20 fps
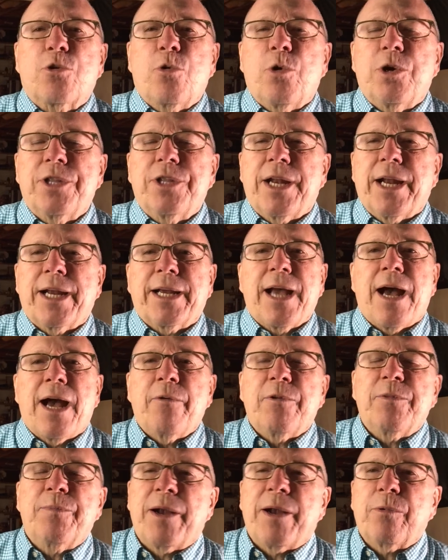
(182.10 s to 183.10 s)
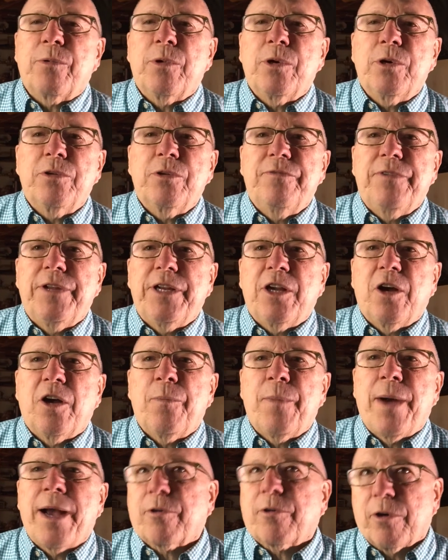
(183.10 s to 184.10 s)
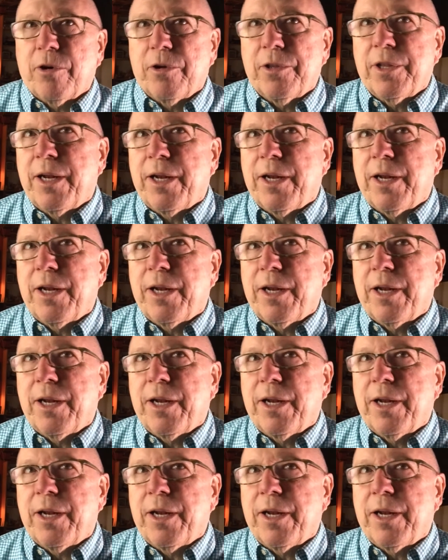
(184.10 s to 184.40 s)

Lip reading: cord that I got with my Rode Video Micro